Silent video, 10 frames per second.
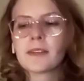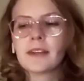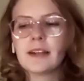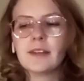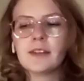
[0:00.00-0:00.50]

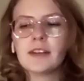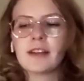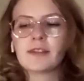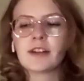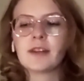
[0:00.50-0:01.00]
and he was
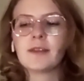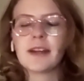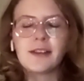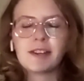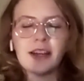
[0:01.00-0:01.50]
standing in front of me
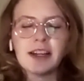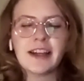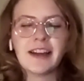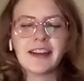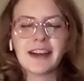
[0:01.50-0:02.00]
and he was like
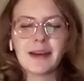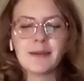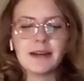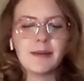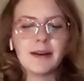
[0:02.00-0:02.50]
yelling at
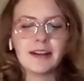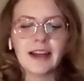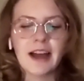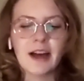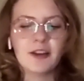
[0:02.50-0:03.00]
me about
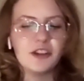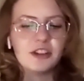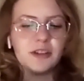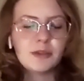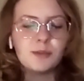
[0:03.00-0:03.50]
like how
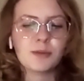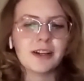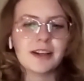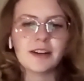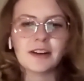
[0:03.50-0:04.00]
she was
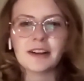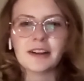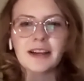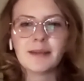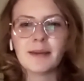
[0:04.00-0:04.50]
prettier
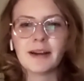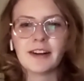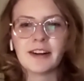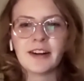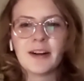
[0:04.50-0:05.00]
and like
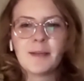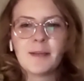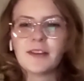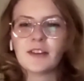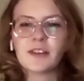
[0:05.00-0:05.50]
better
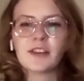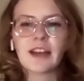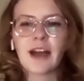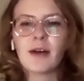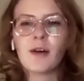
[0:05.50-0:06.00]
and just
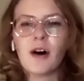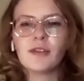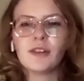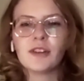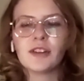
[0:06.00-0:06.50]
like how
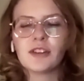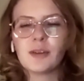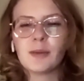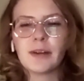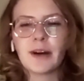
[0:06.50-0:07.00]
awful and
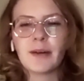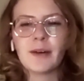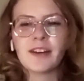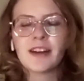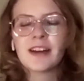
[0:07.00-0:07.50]
stupid I
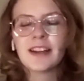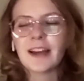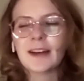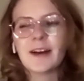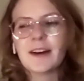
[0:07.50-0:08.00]
was.
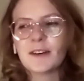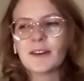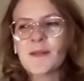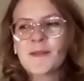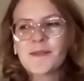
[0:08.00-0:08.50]
Like I don't
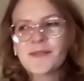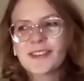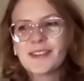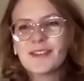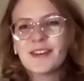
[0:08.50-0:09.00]
know,
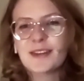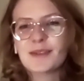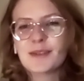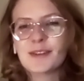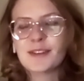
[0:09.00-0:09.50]
one of
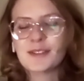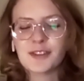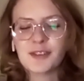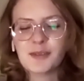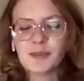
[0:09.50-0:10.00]
those weird
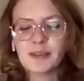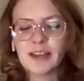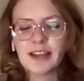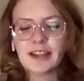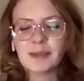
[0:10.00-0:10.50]
stress dreams. But
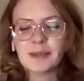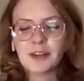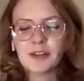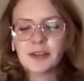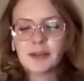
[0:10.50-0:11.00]
like in my
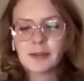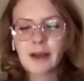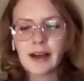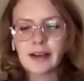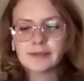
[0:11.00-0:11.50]
dream,
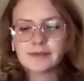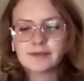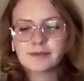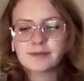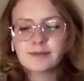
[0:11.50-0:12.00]
my
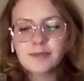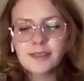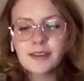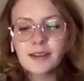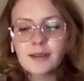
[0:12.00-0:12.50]

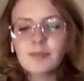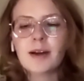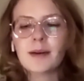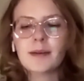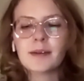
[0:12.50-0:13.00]

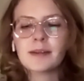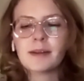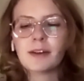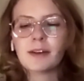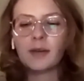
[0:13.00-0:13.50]
my in
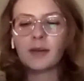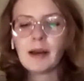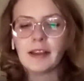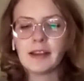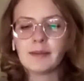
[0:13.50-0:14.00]
my dream,
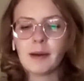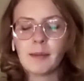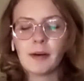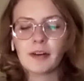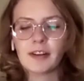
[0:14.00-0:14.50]
my my
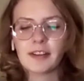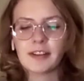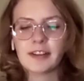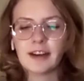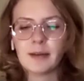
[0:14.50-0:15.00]
partner at
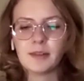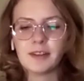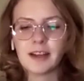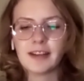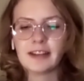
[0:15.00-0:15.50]
the time
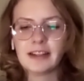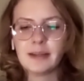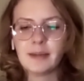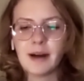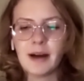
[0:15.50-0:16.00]
was like
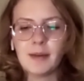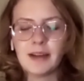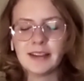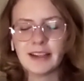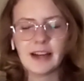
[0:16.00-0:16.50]
standing behind
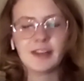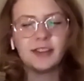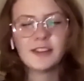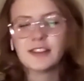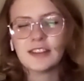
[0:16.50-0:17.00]
me and like I
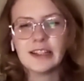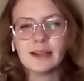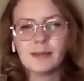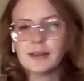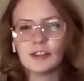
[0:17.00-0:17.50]
couldn't see
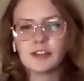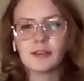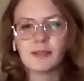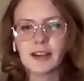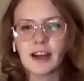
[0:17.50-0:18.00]
him in the
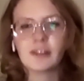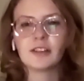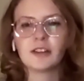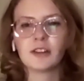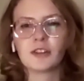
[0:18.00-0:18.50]
dream. Like I
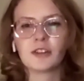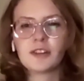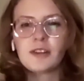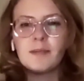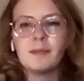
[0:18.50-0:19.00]
couldn't look
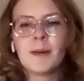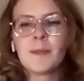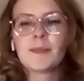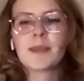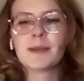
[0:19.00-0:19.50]
towards him,
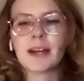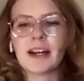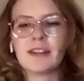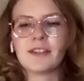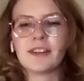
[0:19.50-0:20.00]
but I
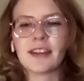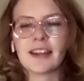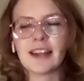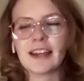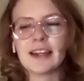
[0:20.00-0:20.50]
could feel
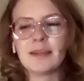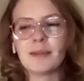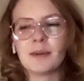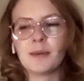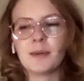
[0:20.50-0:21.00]
that like he had
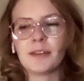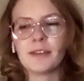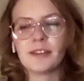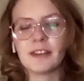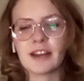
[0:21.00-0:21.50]
put both
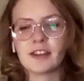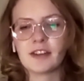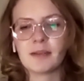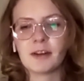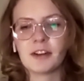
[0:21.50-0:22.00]
of his
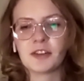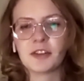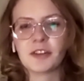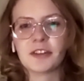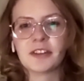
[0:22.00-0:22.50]
hands on my
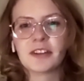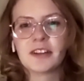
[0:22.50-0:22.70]
shoulders,